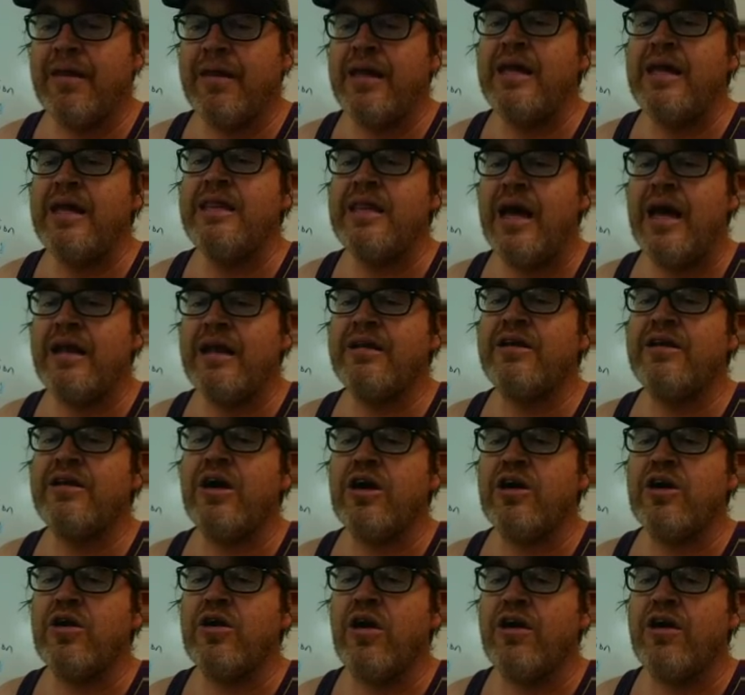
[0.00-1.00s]
He then
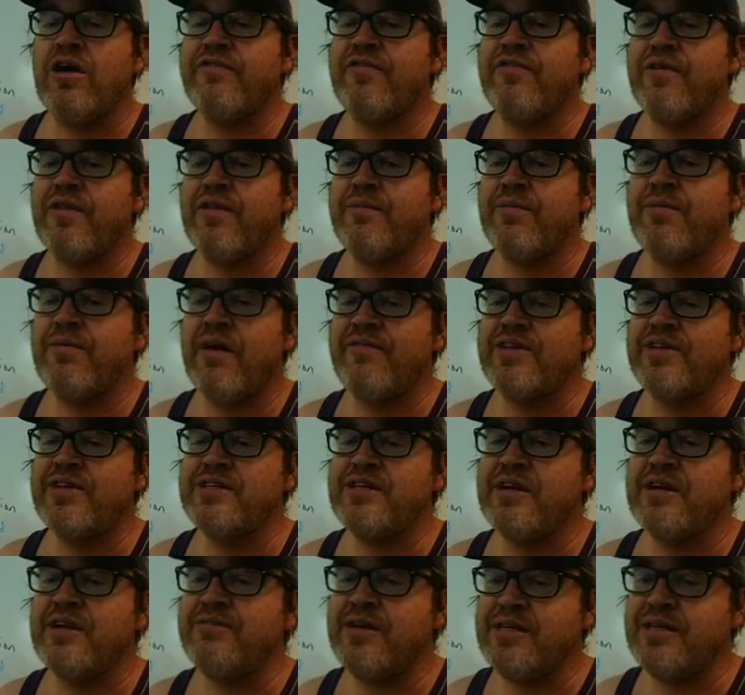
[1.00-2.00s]
calls for the prophet
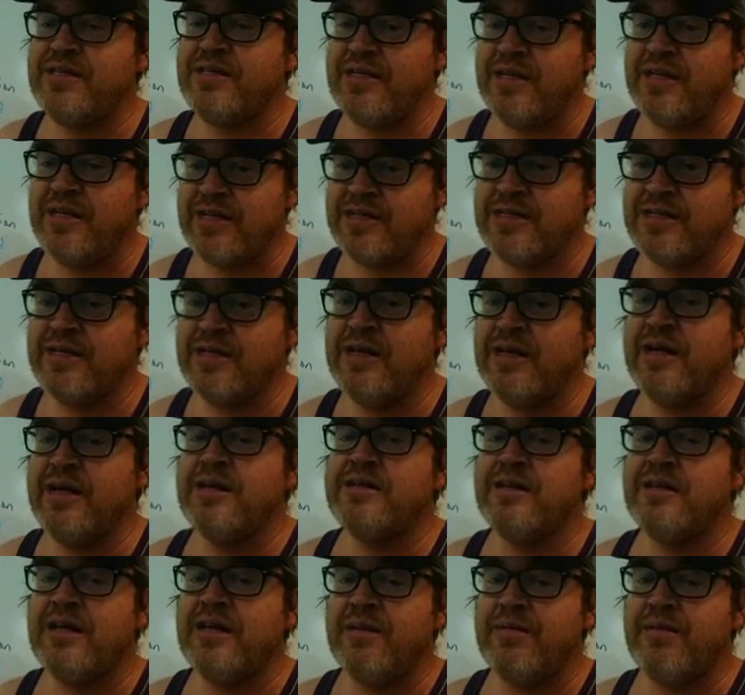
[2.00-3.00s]
Tiresias
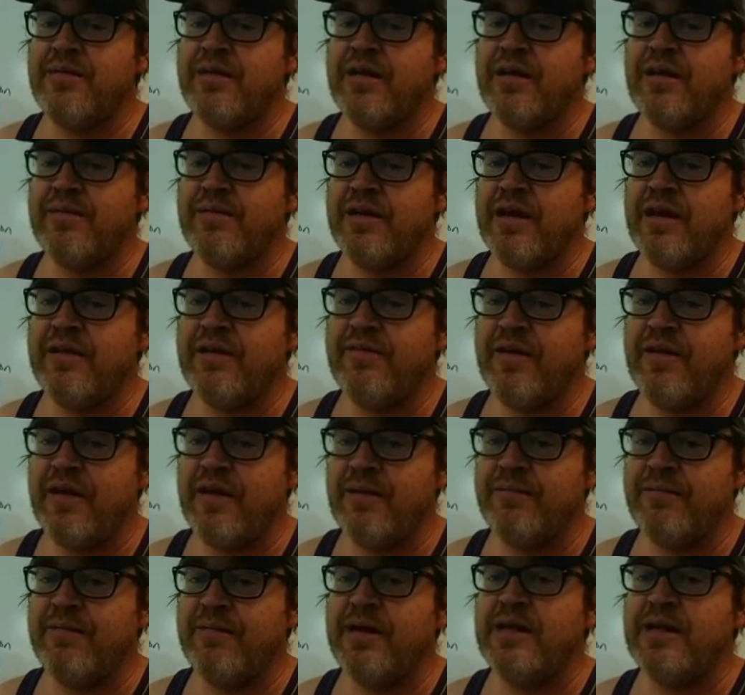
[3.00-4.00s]
to come and give
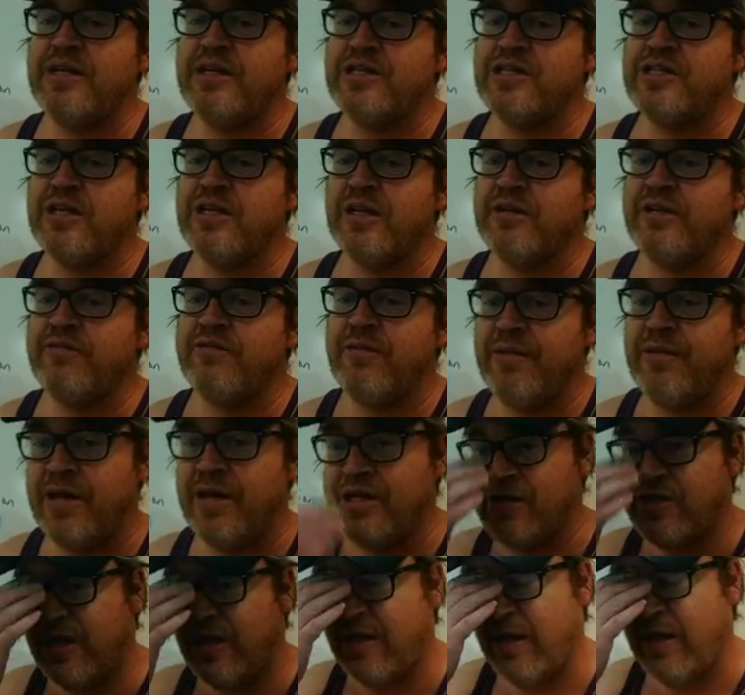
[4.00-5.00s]
him additional
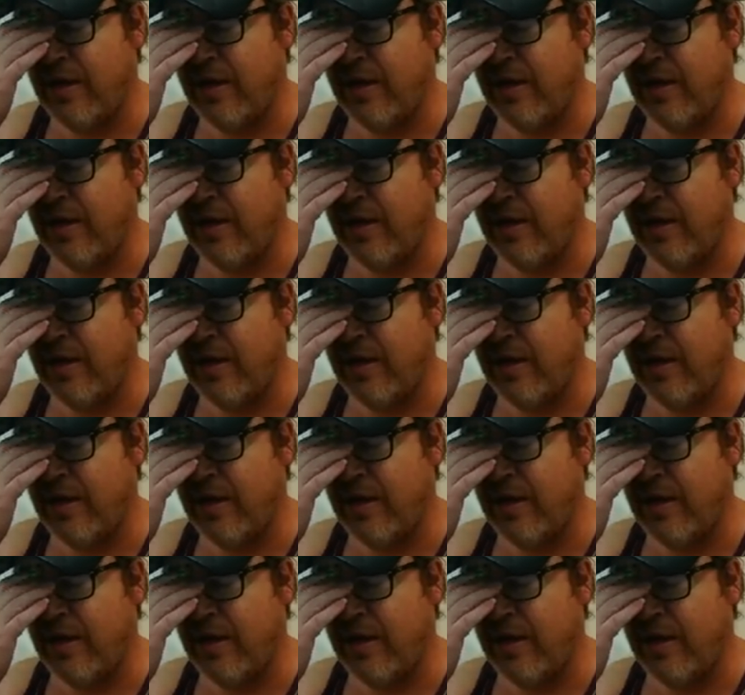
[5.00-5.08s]
information.